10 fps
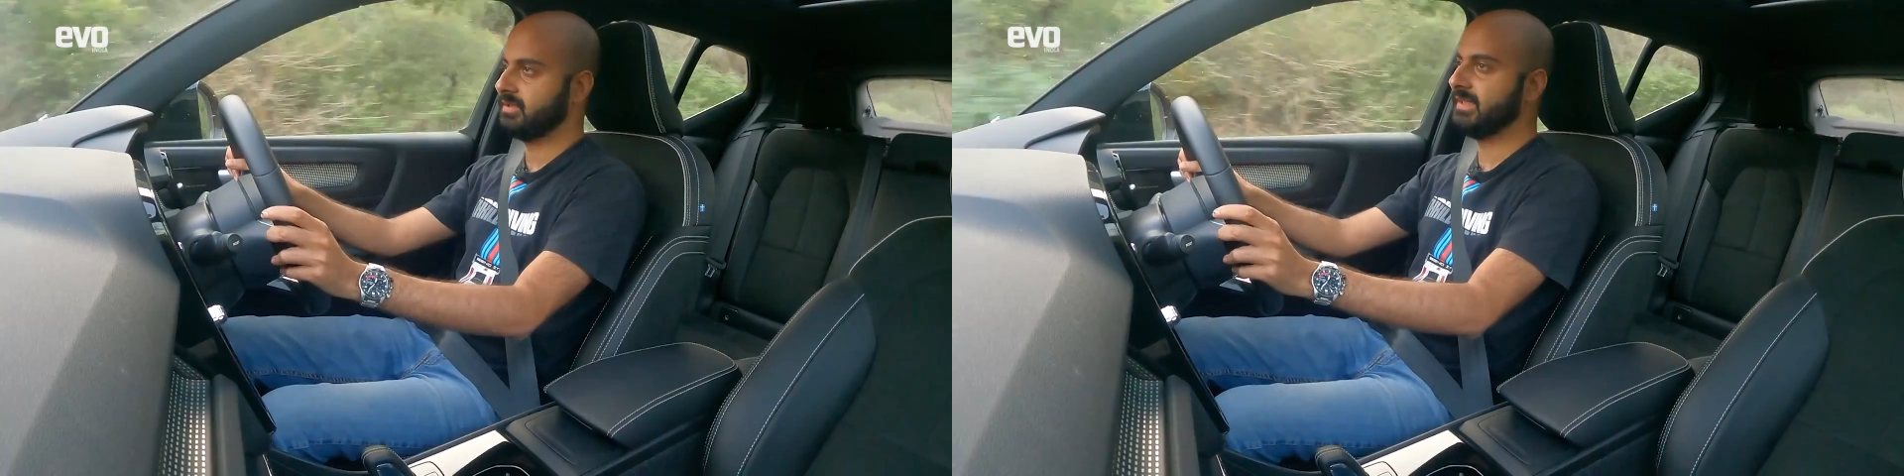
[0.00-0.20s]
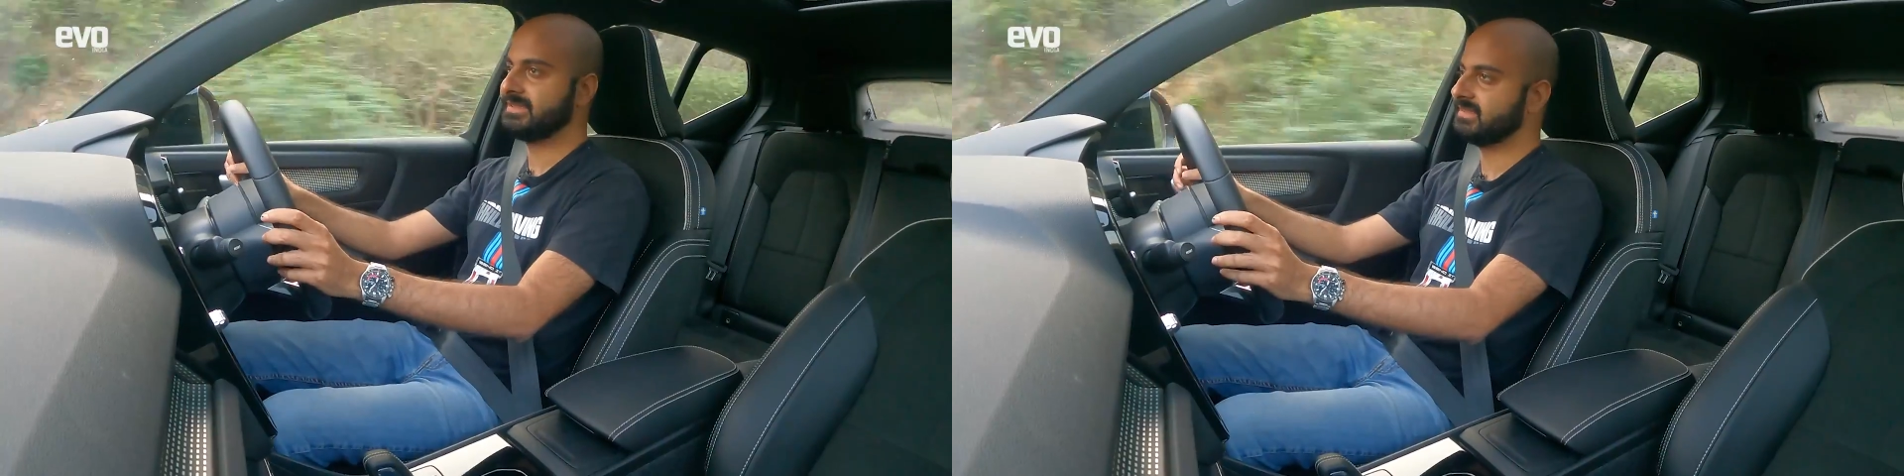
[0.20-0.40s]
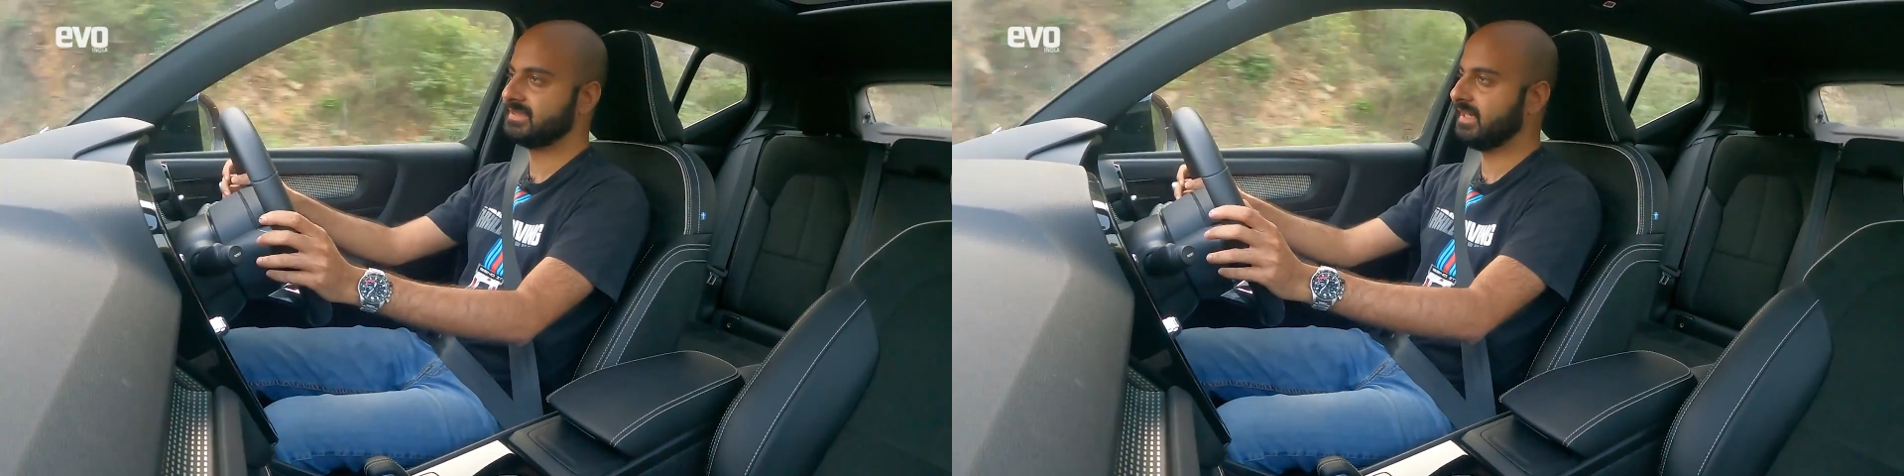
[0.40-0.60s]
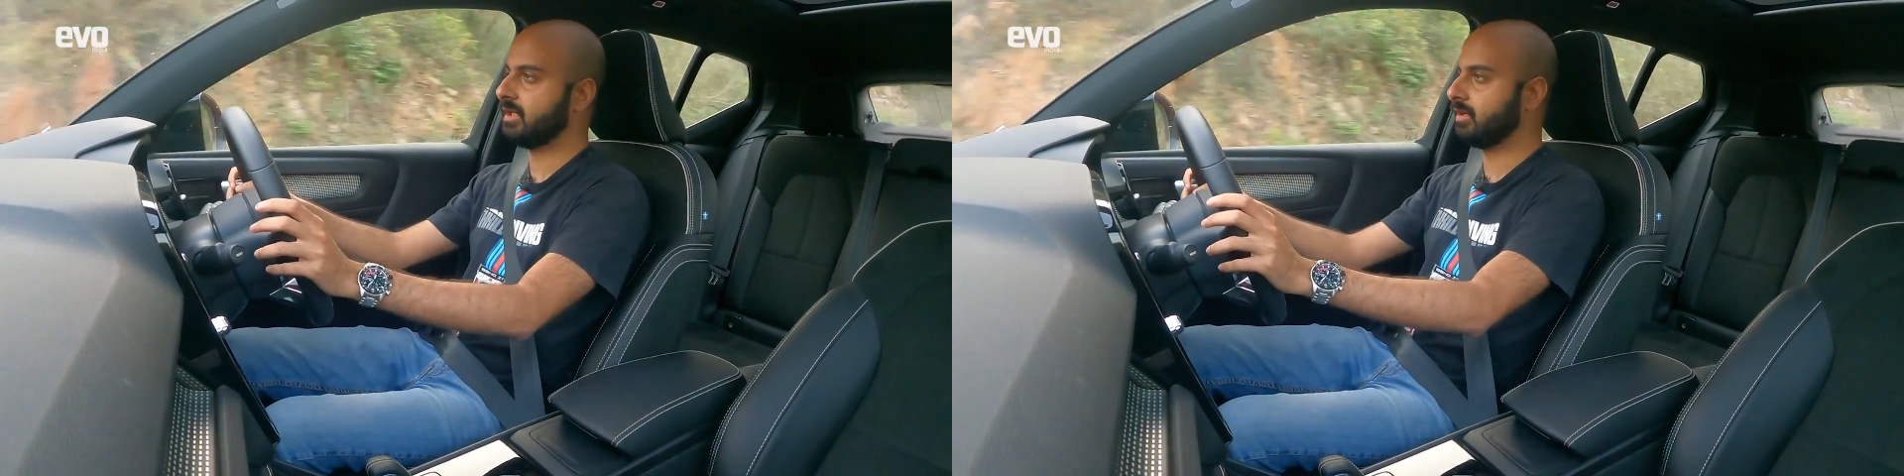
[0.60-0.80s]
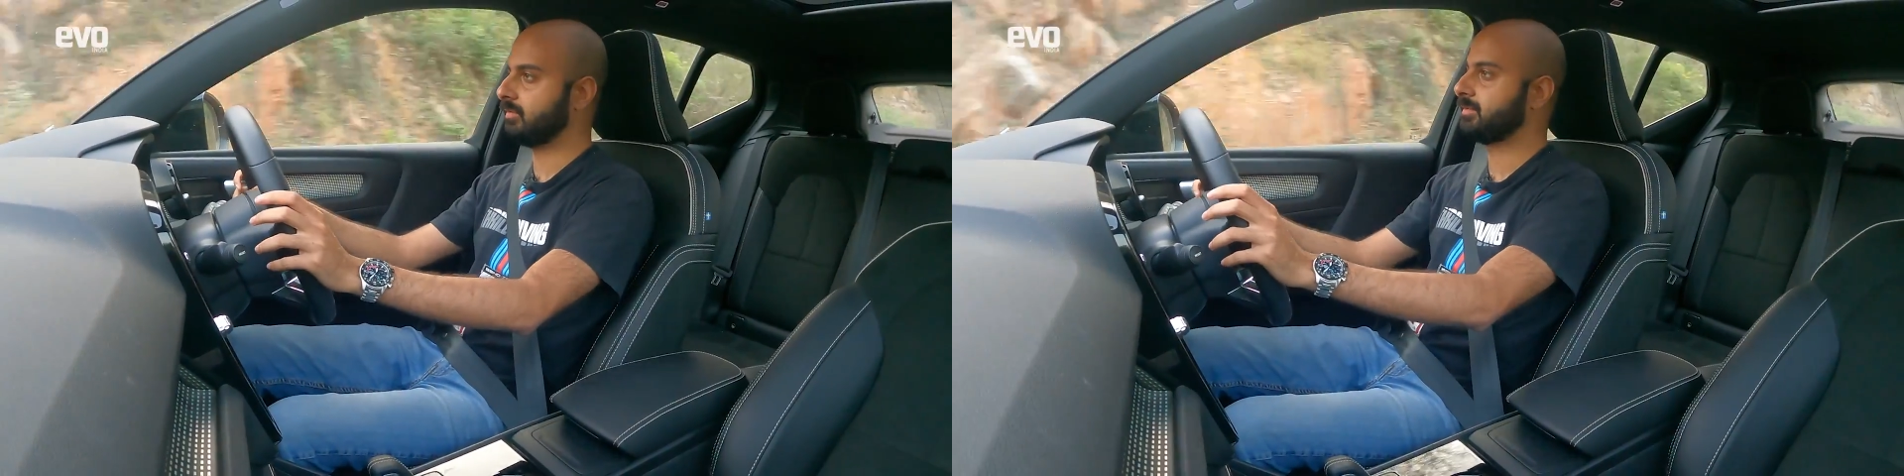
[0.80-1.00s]
It's insane
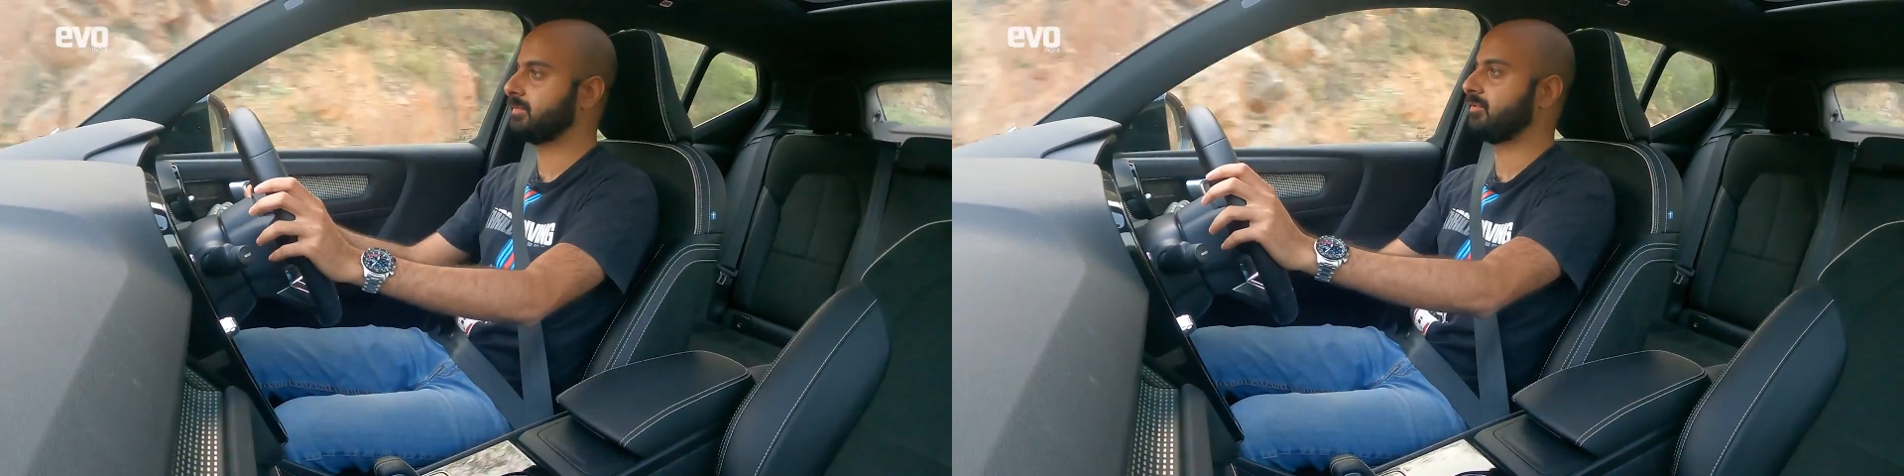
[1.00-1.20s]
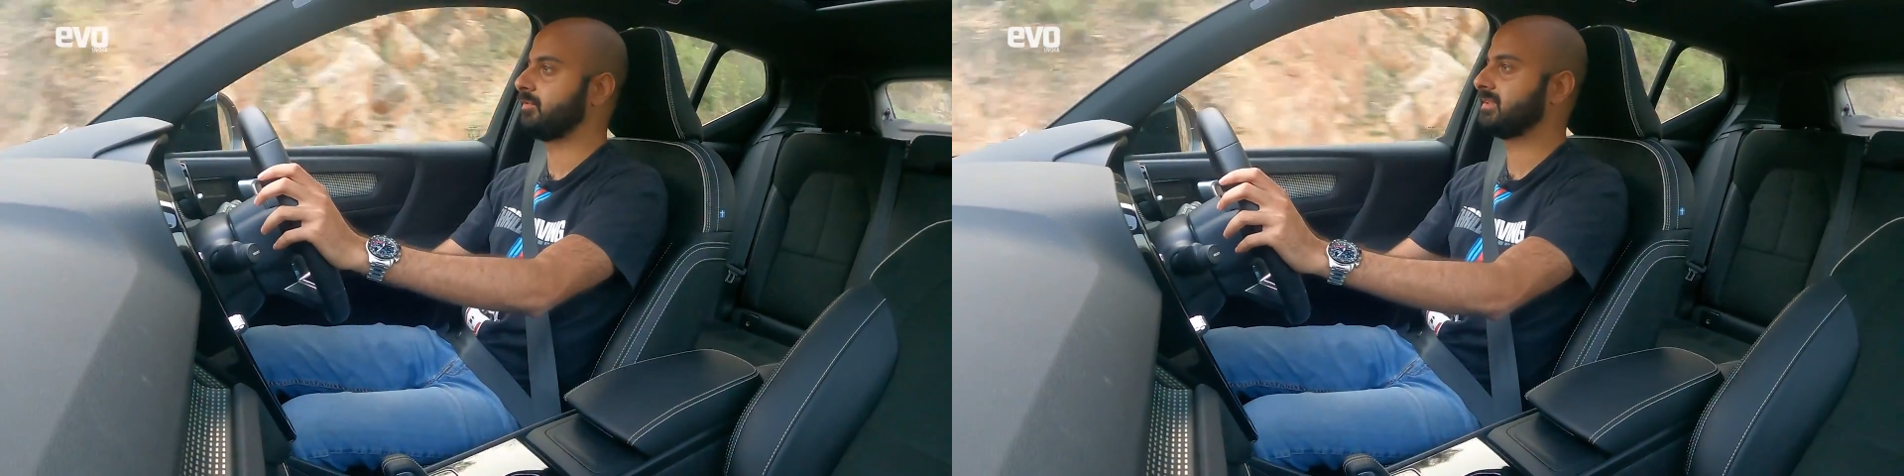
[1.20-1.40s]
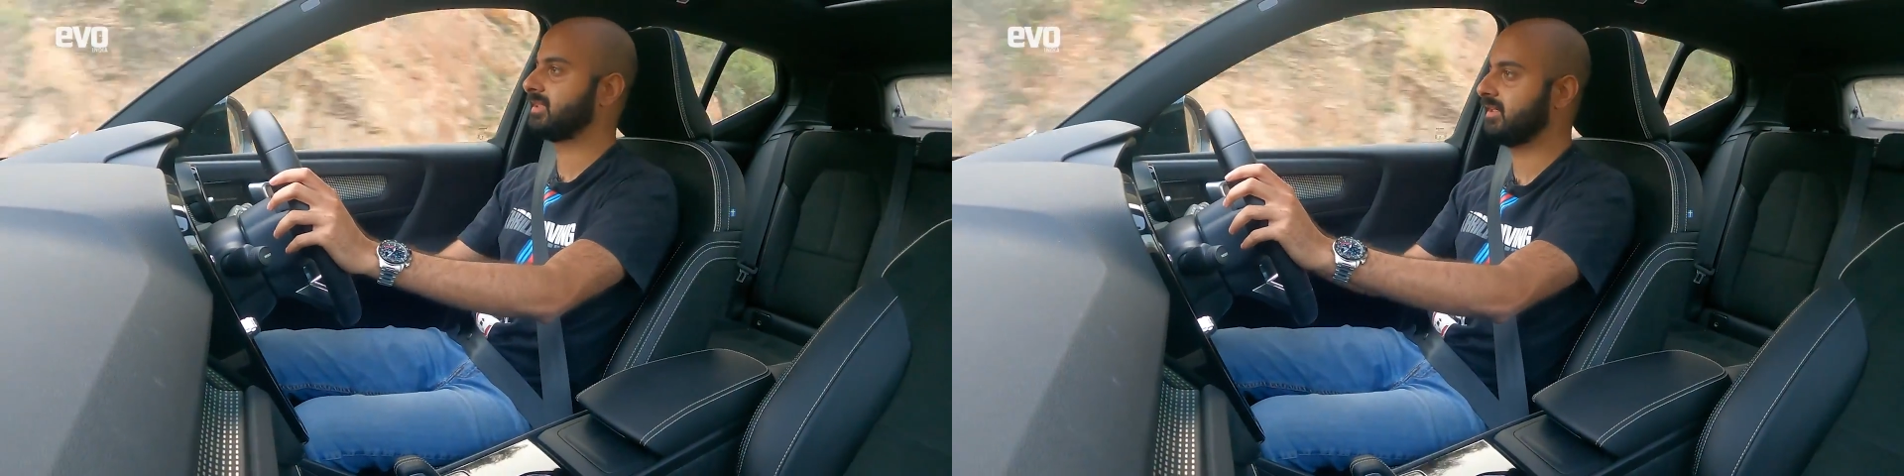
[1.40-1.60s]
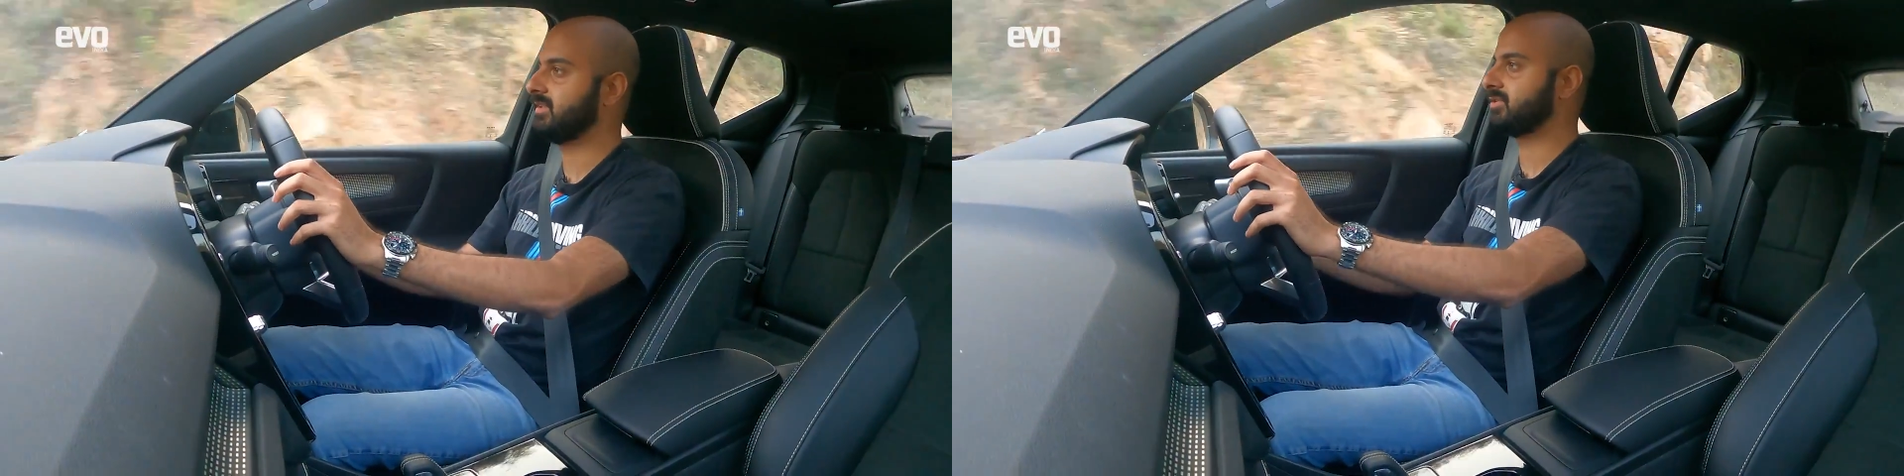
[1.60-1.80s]
how much performance there is.